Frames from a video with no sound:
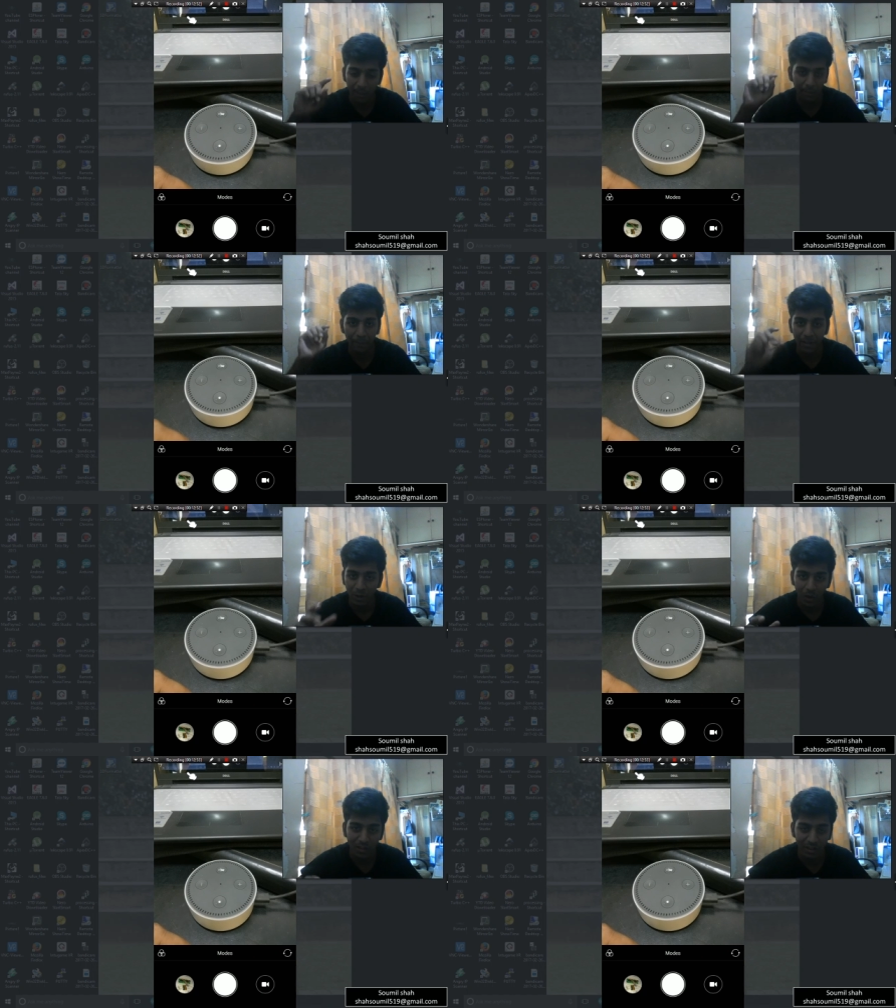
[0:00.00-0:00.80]
my best
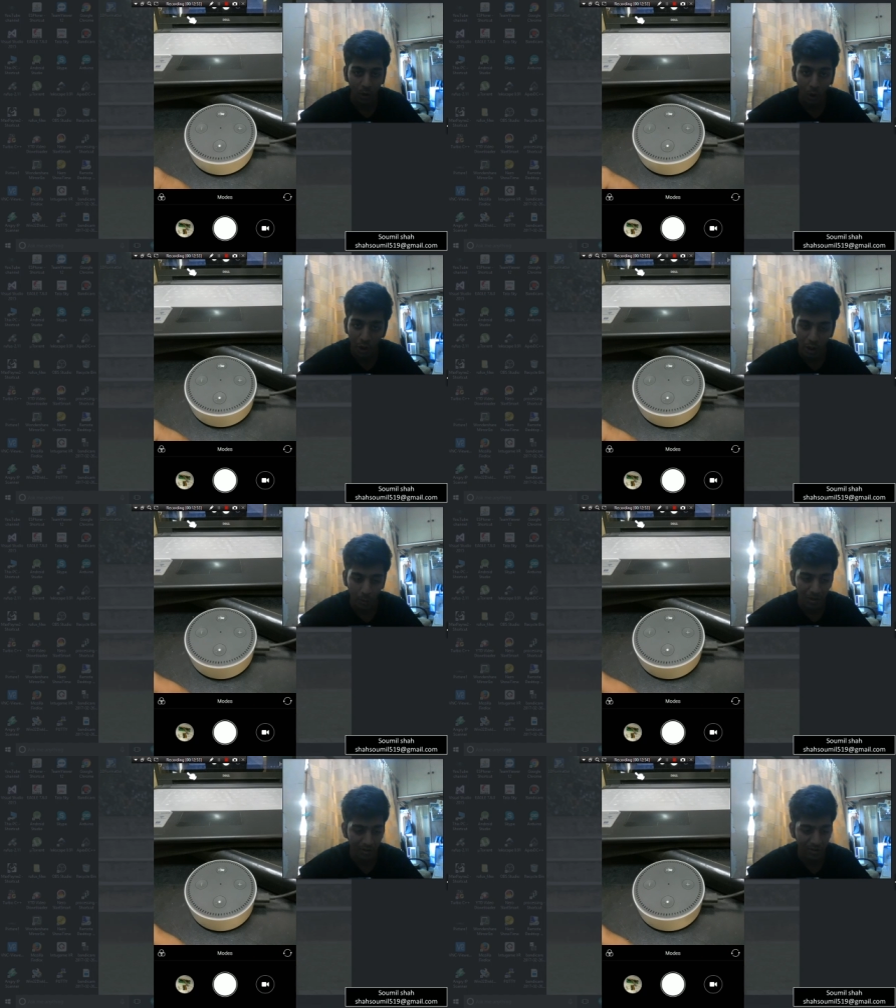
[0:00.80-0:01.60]
to answer all your
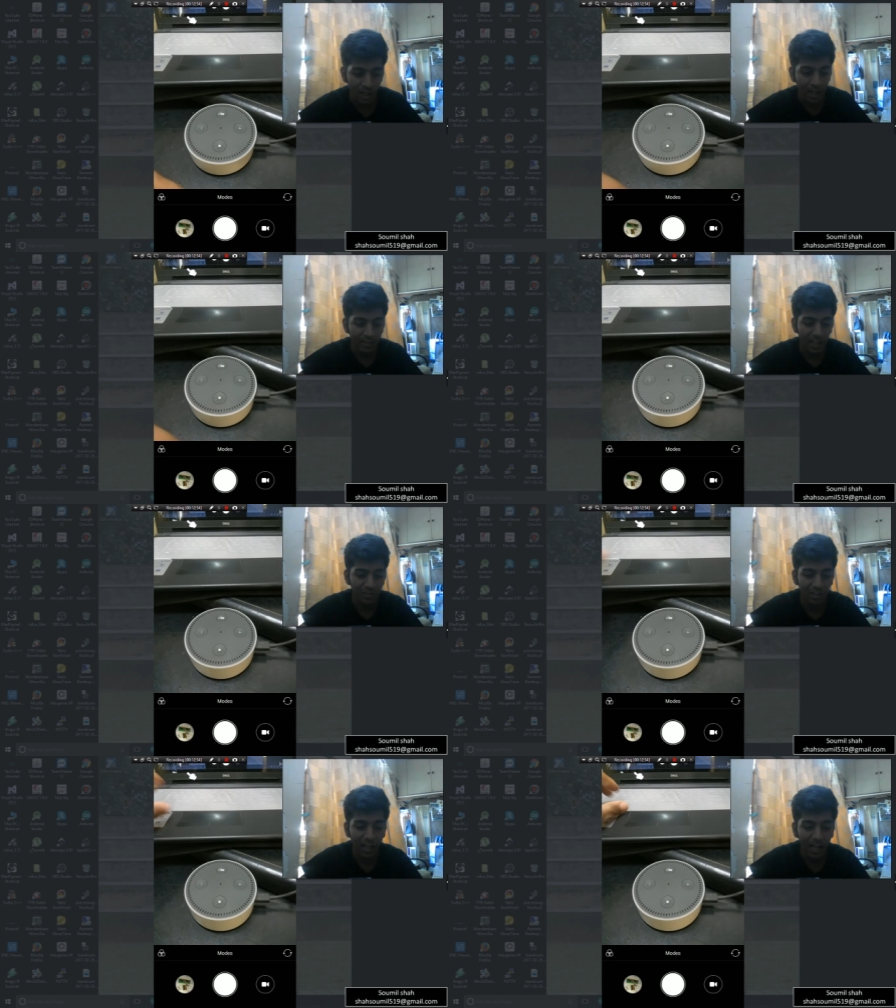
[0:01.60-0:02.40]
questions that's
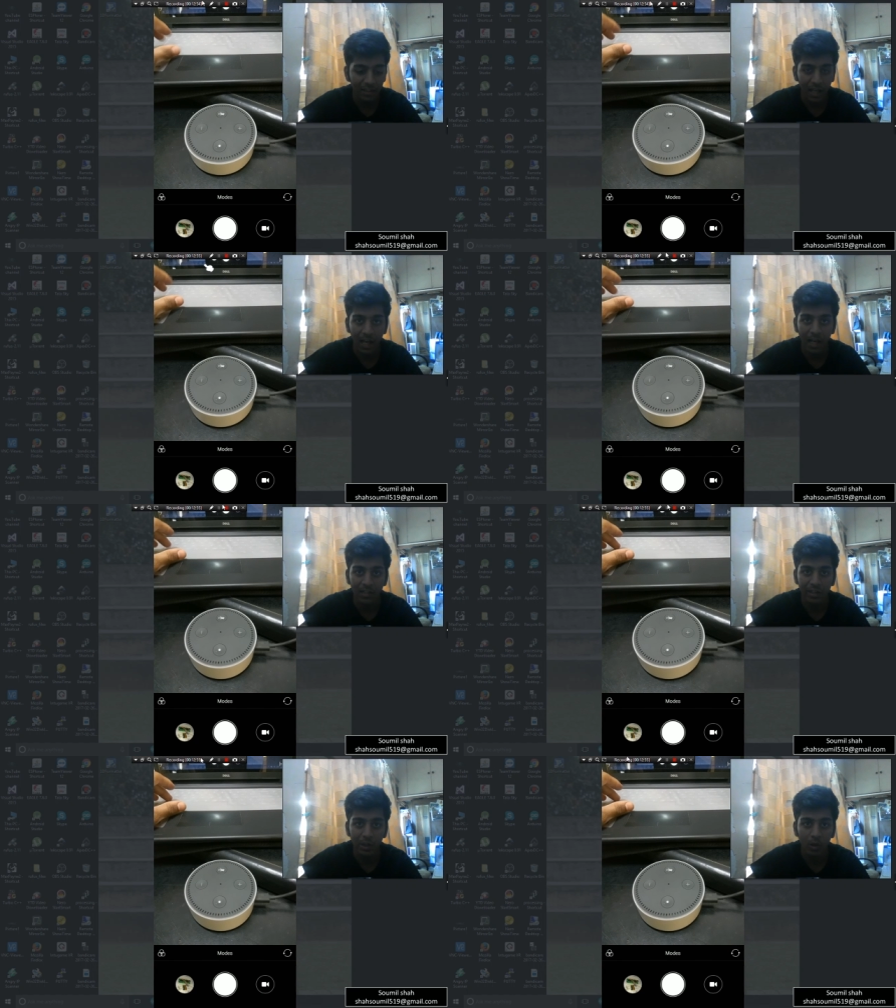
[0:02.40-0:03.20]
it guys and
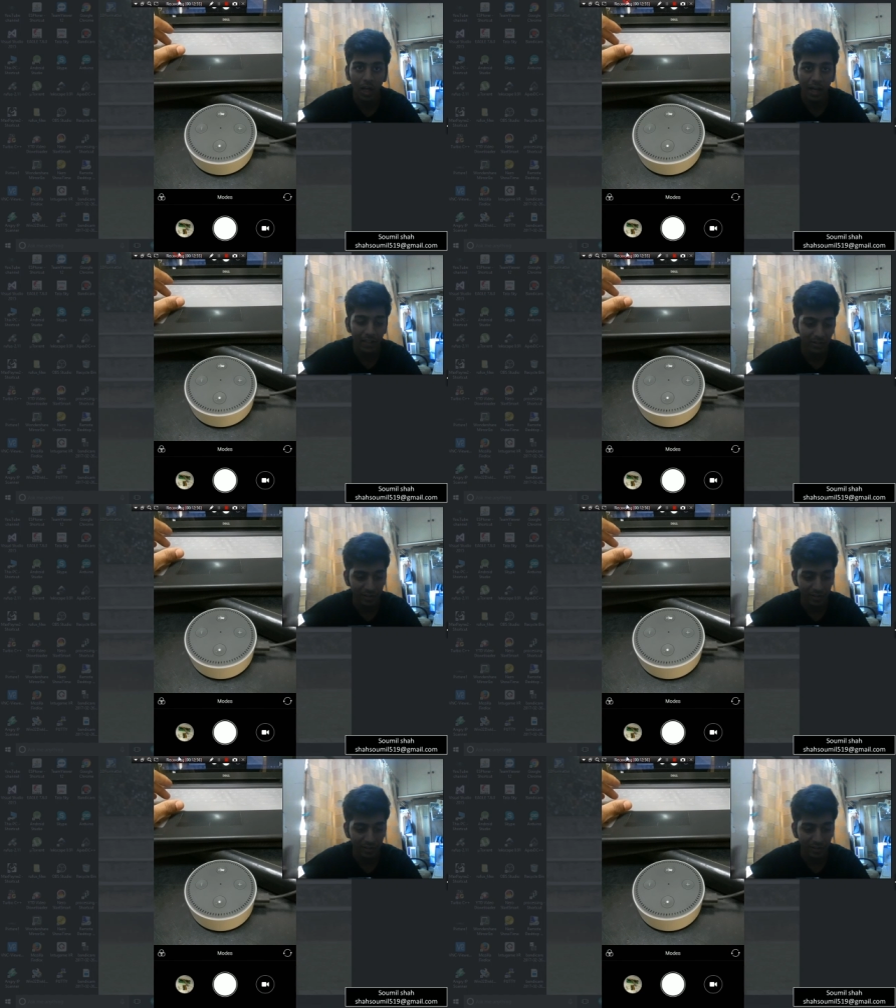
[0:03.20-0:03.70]
see you guys